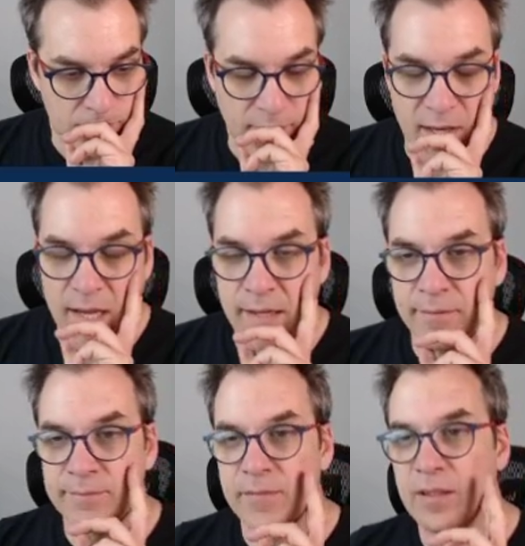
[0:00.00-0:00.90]
Yeah,
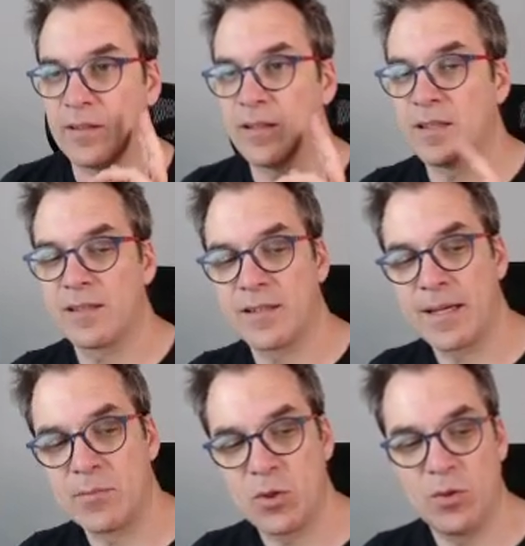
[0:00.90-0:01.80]
it's
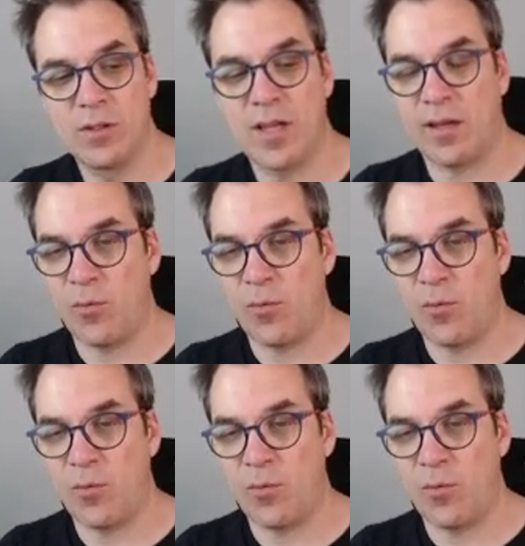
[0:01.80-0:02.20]
time to take a